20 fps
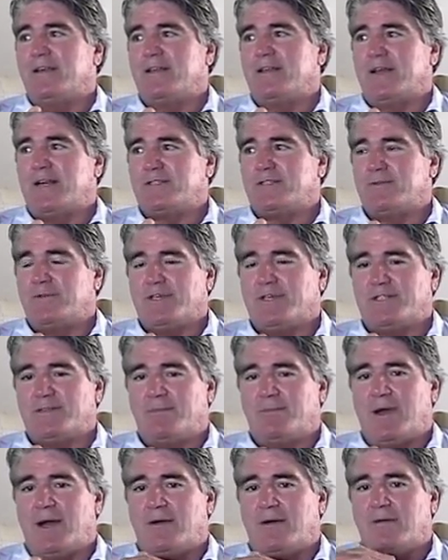That's what it's
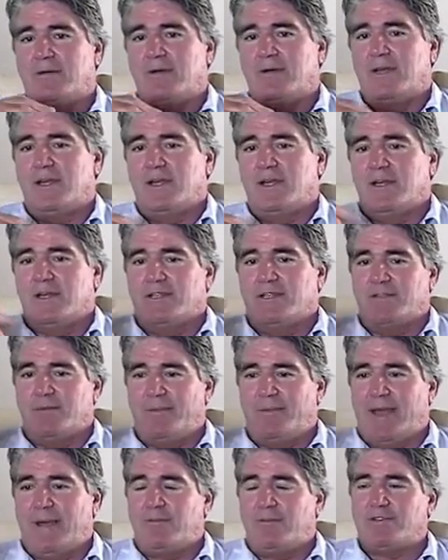about. To
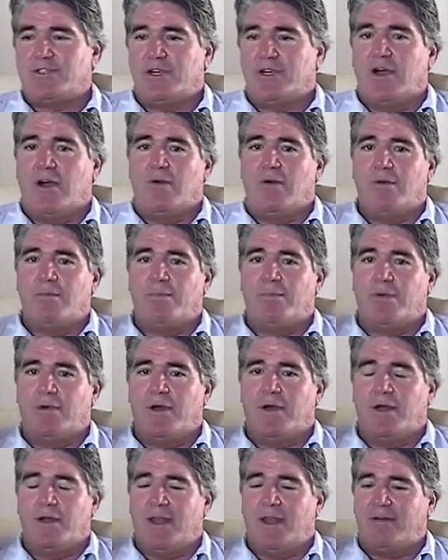be able to go
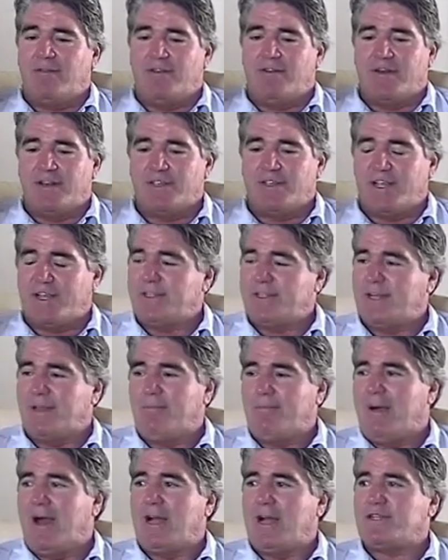and have a
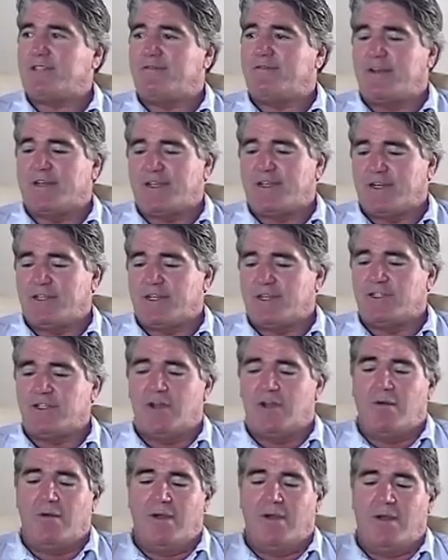fantastic match, a fantastic
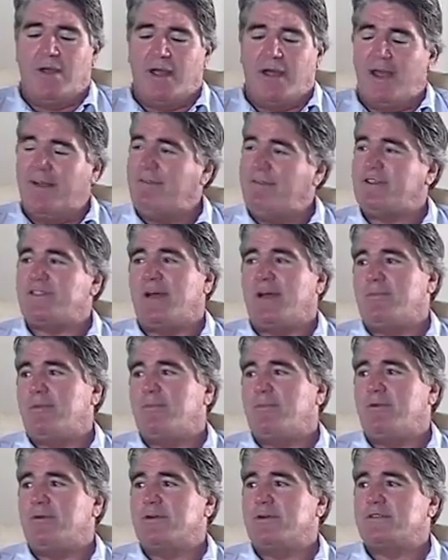show, every time
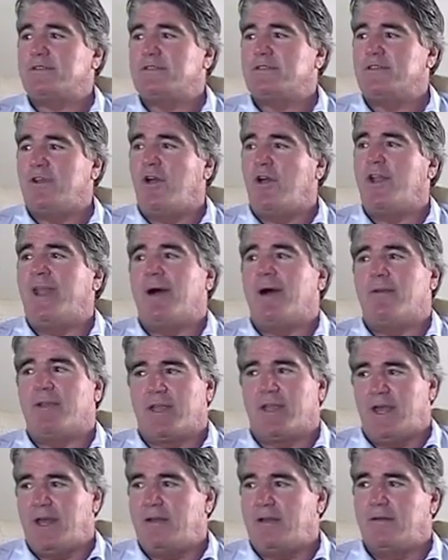you're booked, not now and
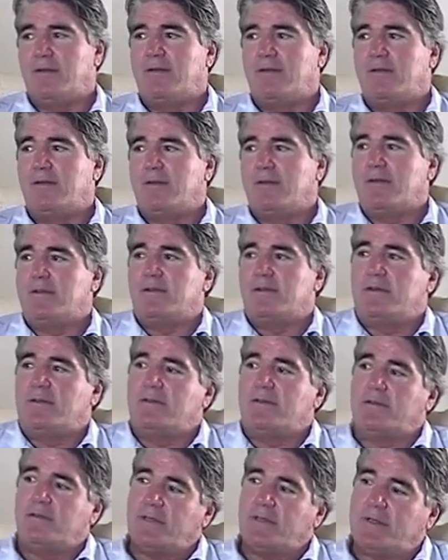again.
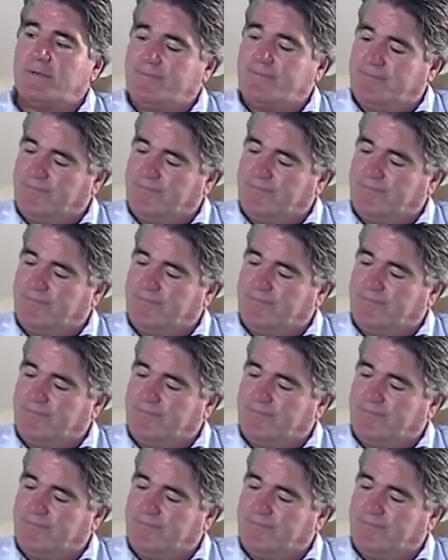Yeah.